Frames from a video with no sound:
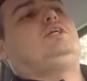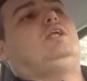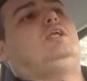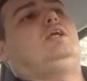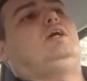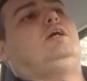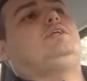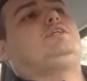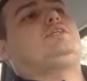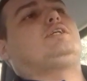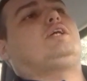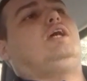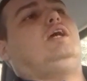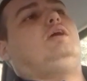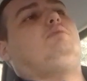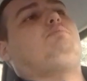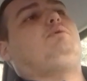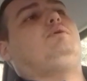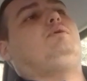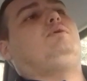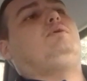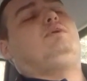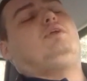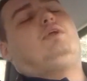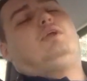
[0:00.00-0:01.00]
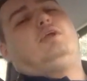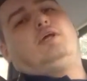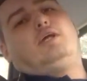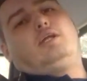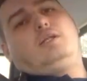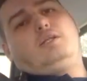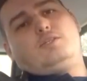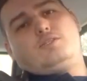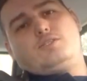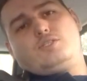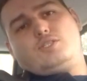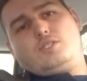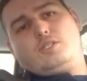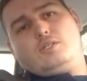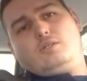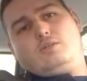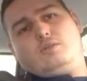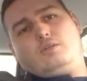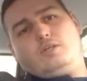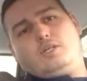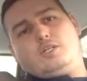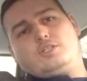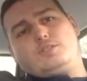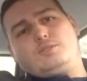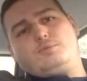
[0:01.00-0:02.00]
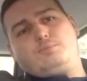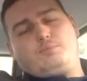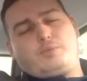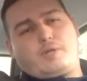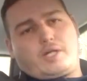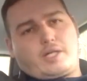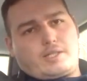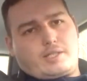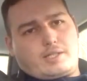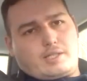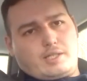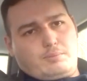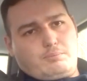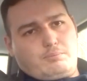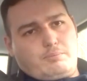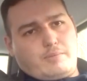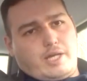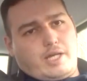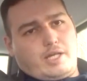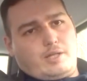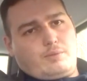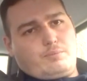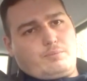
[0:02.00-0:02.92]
the landscape. The Netherlands is practically made